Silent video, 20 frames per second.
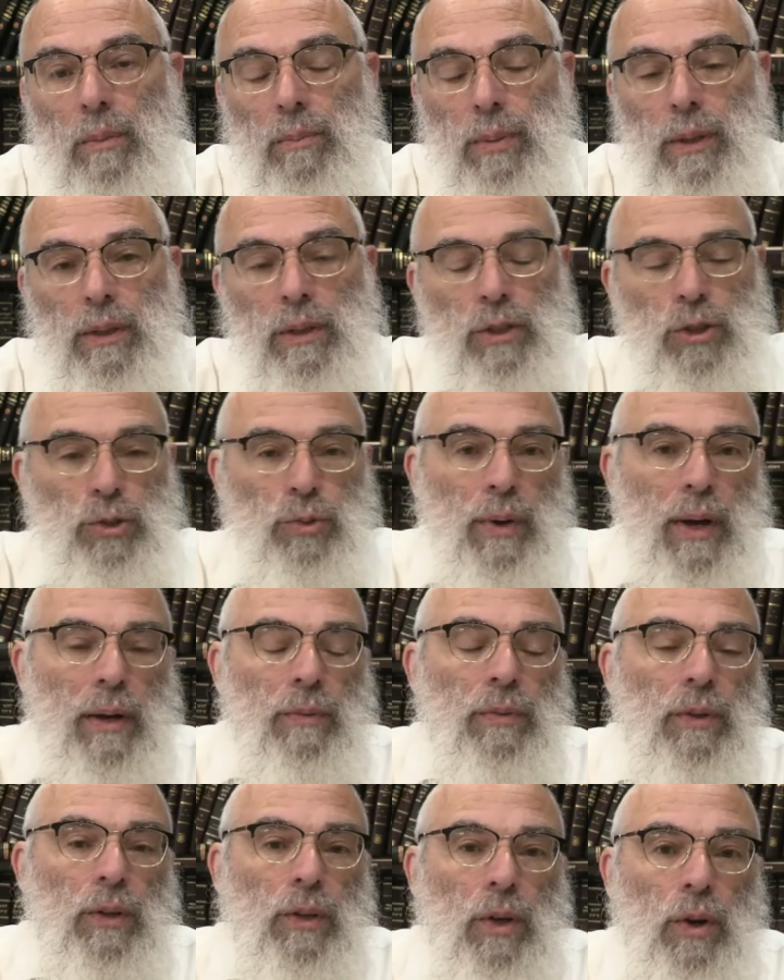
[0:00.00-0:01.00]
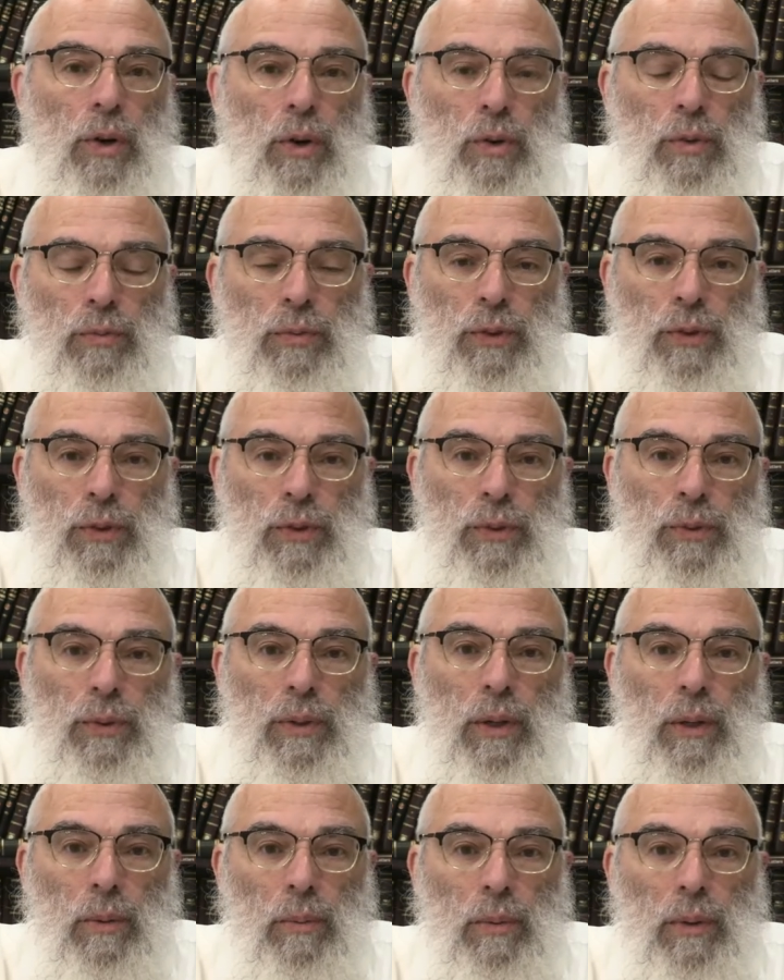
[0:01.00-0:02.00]
but to travel over
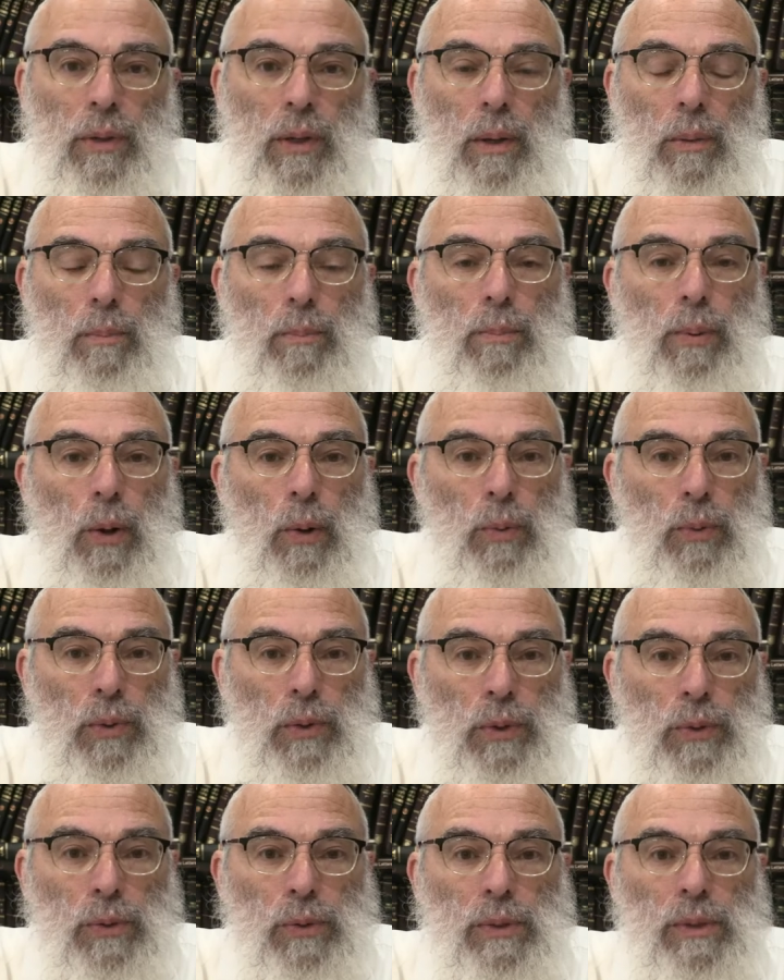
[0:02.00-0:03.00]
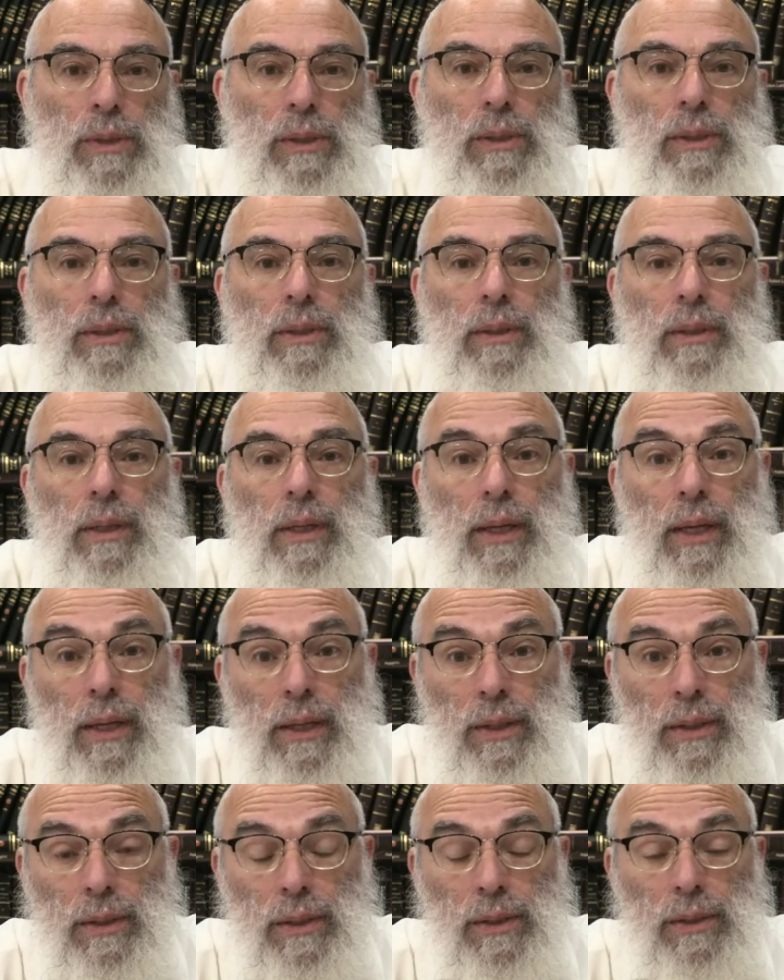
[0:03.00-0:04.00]
boulders,
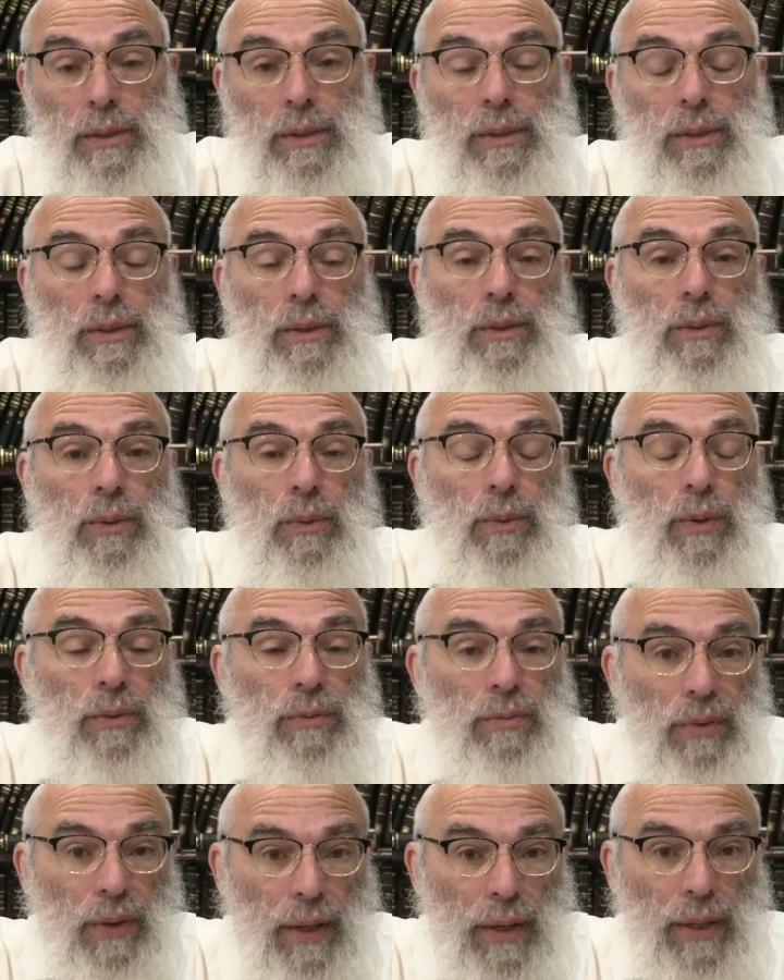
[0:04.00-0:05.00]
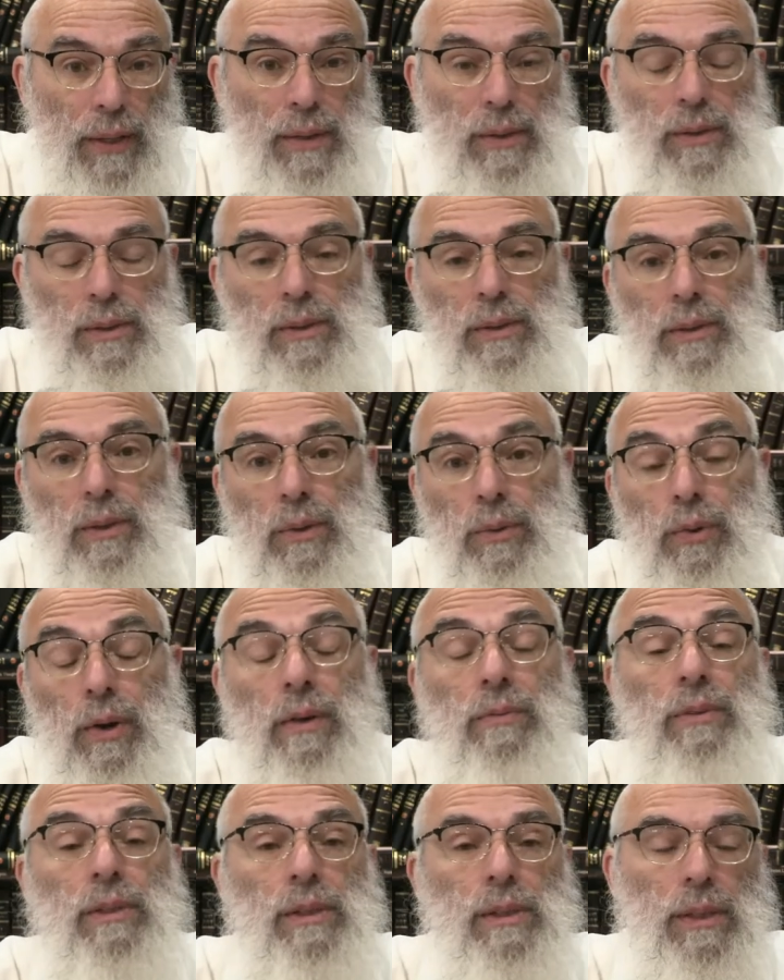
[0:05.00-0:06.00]
hills, ravines,
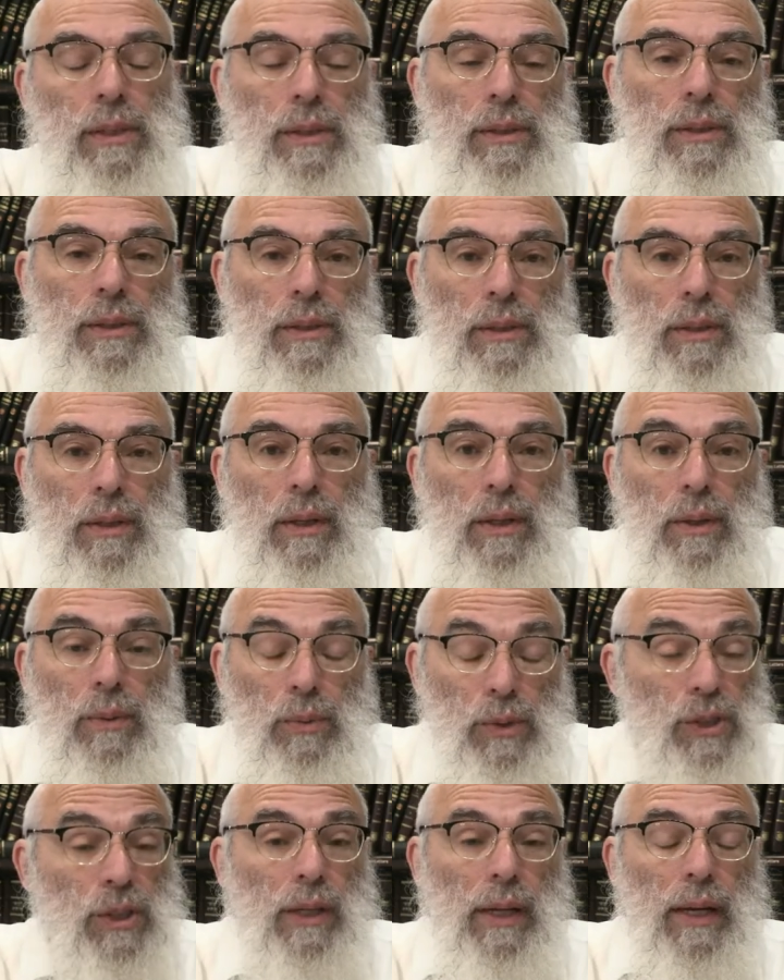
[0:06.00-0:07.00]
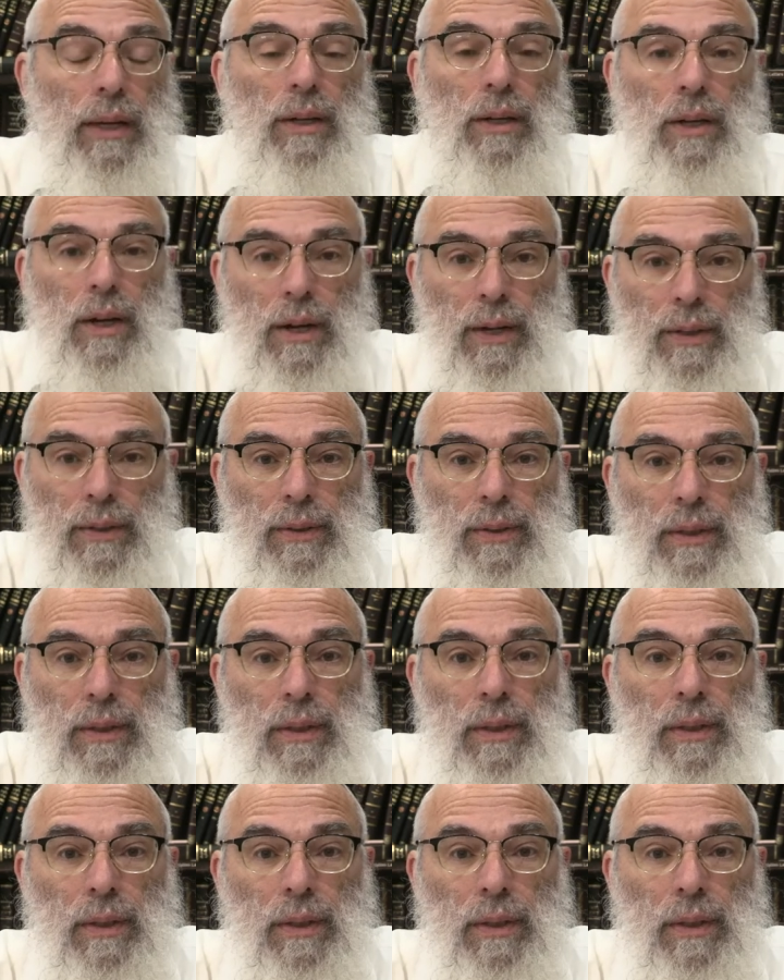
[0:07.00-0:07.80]
crevices? Would you take a car?